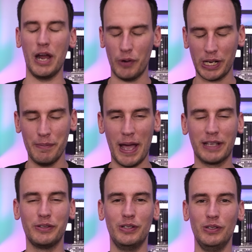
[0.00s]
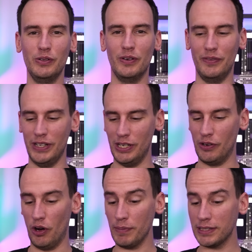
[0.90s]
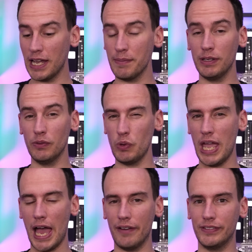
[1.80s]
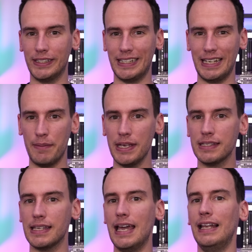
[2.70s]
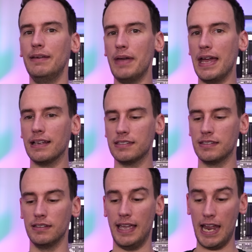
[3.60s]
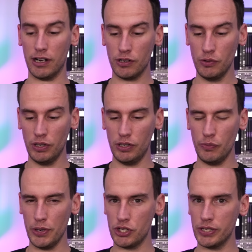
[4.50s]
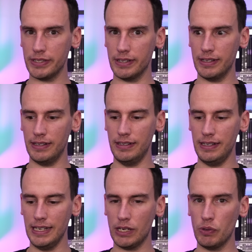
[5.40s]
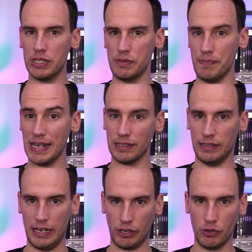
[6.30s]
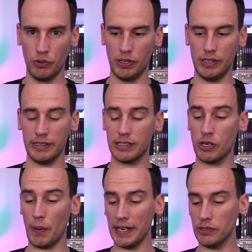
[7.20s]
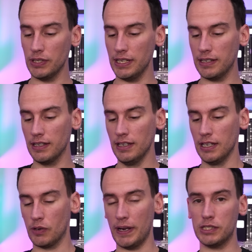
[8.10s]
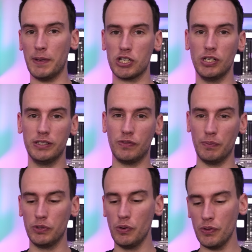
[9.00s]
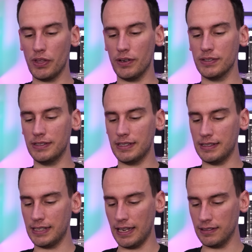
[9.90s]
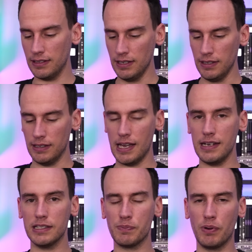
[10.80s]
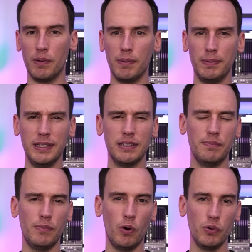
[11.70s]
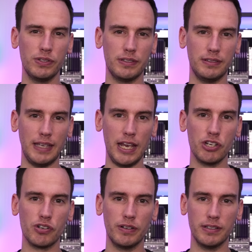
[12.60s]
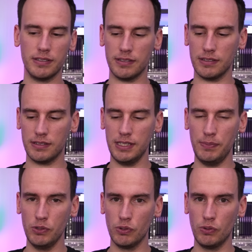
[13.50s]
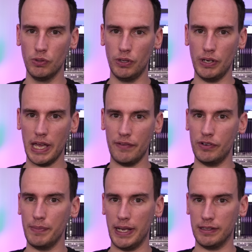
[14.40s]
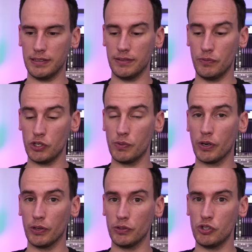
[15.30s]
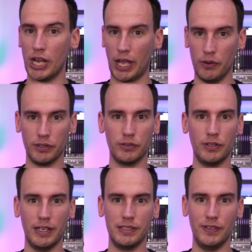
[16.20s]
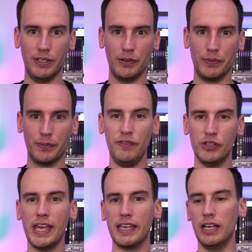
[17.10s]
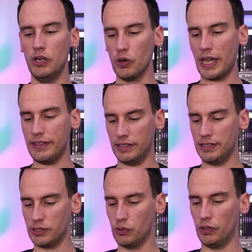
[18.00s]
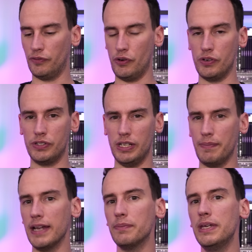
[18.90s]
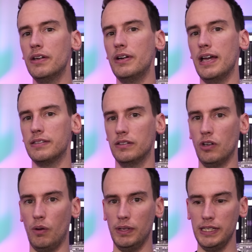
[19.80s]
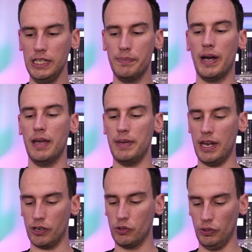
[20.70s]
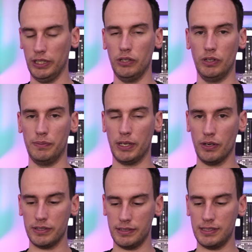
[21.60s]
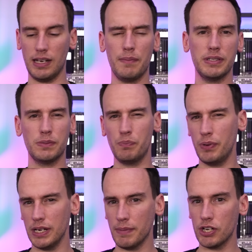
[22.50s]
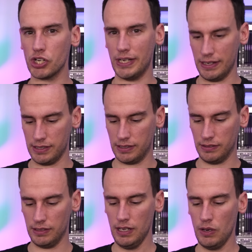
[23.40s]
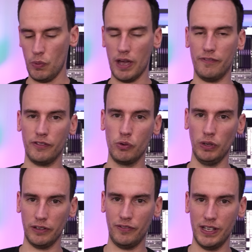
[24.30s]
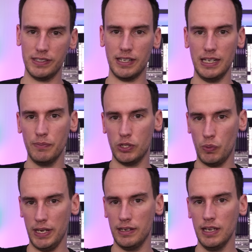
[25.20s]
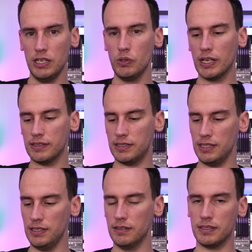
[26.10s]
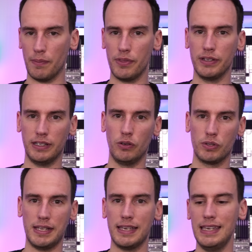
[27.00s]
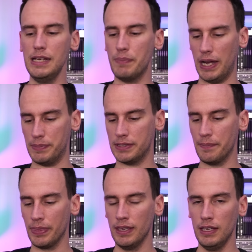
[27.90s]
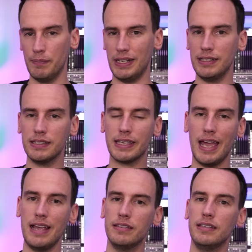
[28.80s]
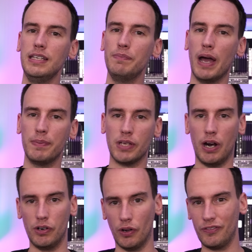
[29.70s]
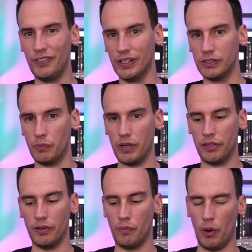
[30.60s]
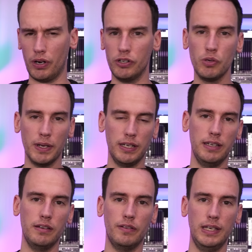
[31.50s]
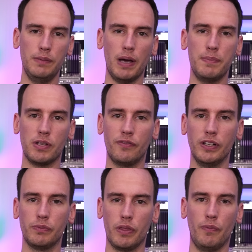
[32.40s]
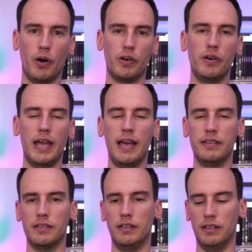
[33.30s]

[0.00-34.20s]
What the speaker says: and welcome back to a new video. On my table we have the Danamics LMX air cooler, which is a liquid metal air cooler. It's quite unique, quite special. It's from 2010 and it's probably the most dangerous CPU cooler ever made, which we're going to check out in today's video. If you take a look at this cooler first, it might appear as a normal heat pipe air cooling unit because the setup is pretty much identical. We have cooling fins and in between you can see something that looks like heat pipes. But in this case, the heat pipes are not filled with water. Typically, heat pipes are filled with water at